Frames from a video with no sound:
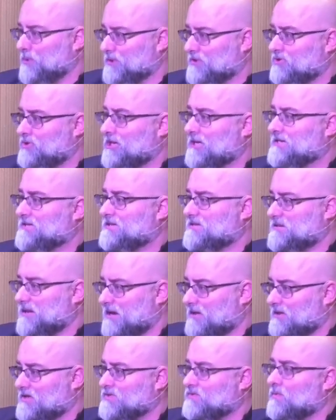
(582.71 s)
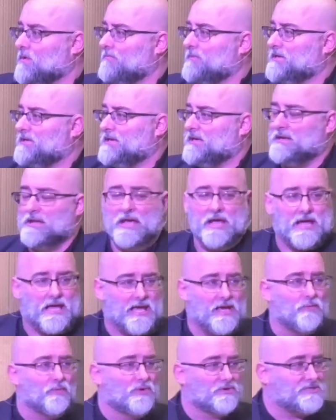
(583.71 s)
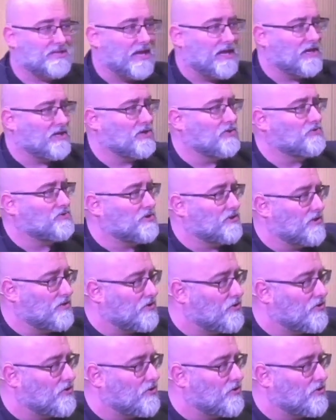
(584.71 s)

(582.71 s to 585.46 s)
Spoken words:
with Jesus like this woman did, it will take you to the